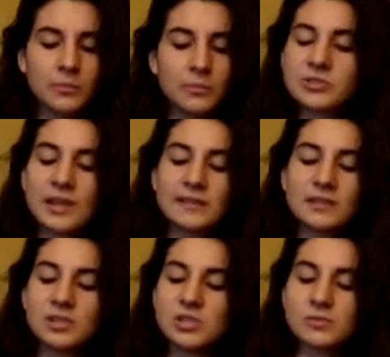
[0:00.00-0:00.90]
most
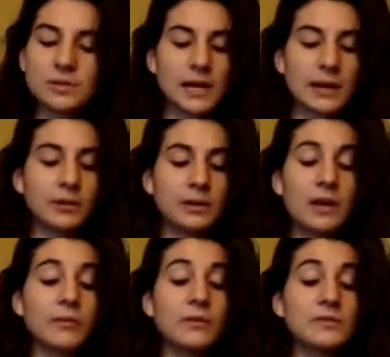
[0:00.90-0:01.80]
likely the suicide would
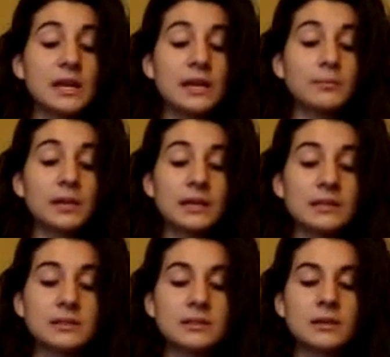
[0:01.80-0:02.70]
never have taken
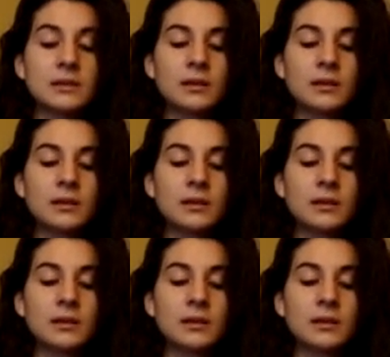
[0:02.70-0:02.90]
place.